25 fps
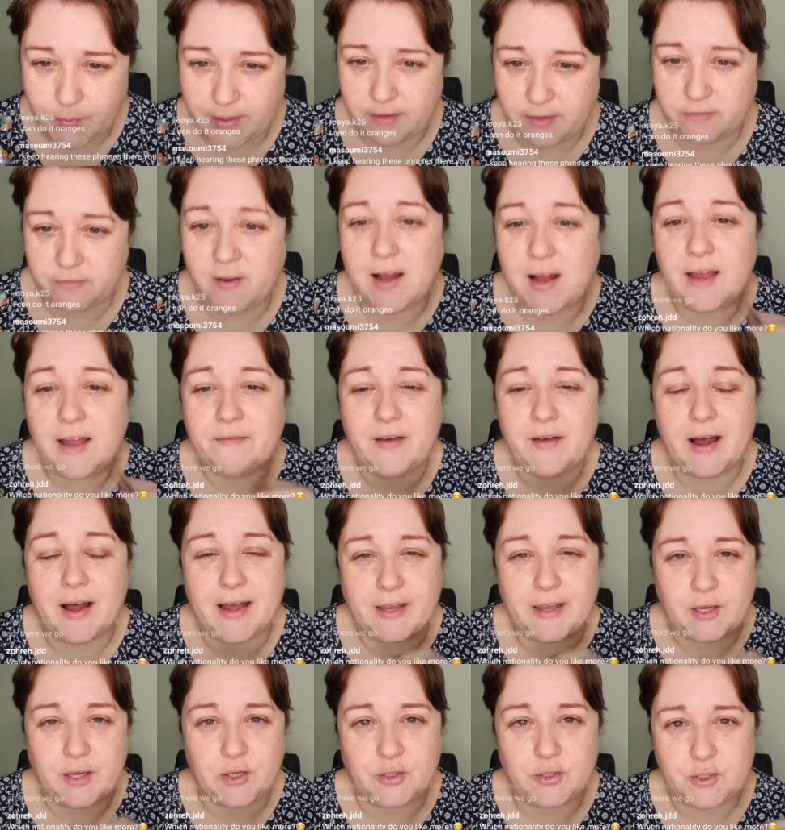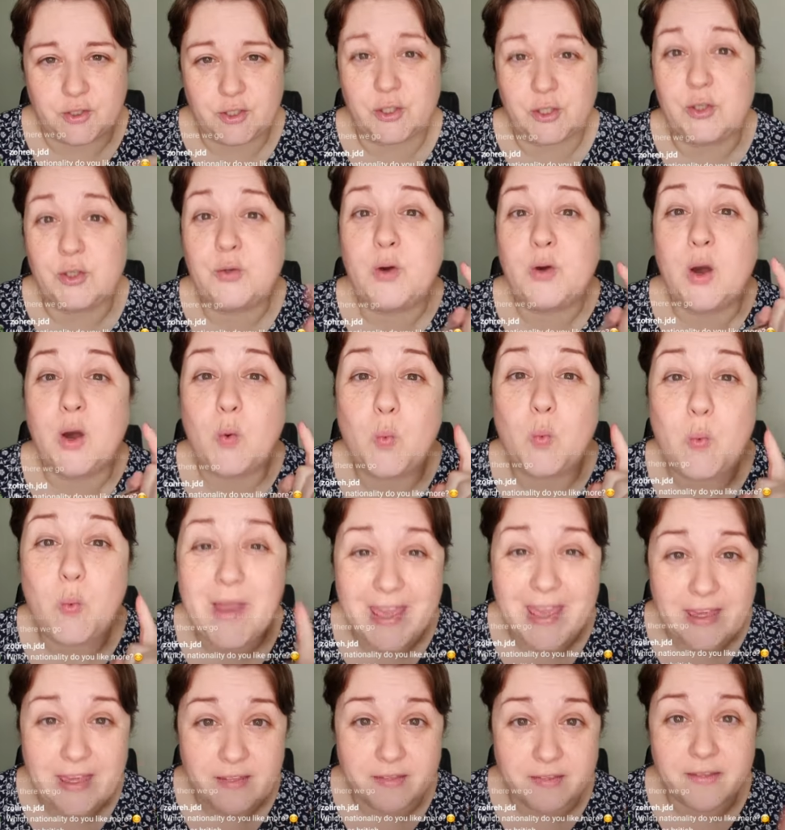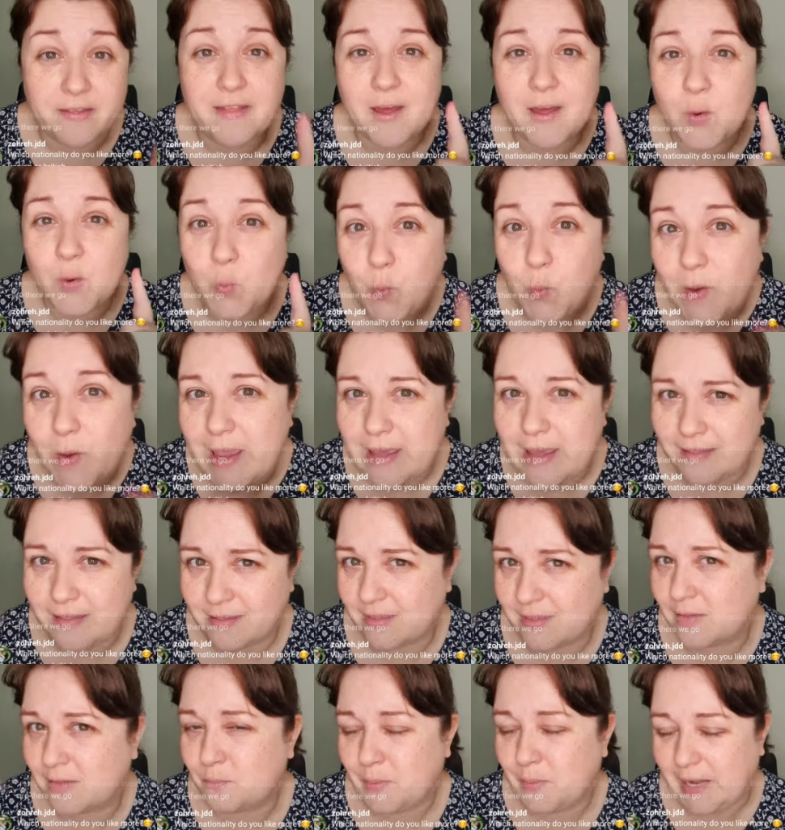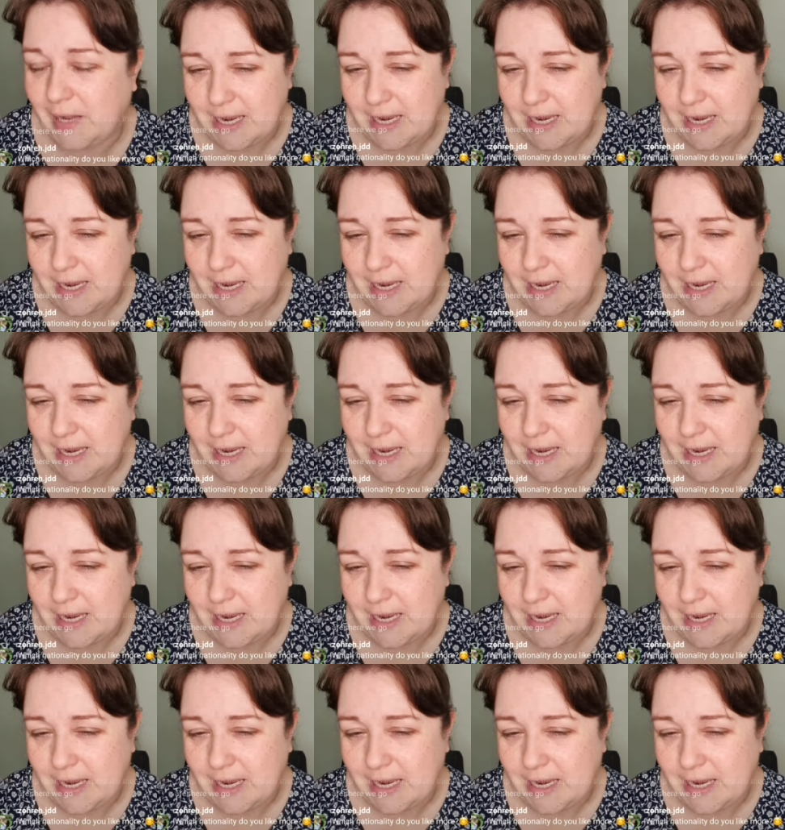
I could do with, please.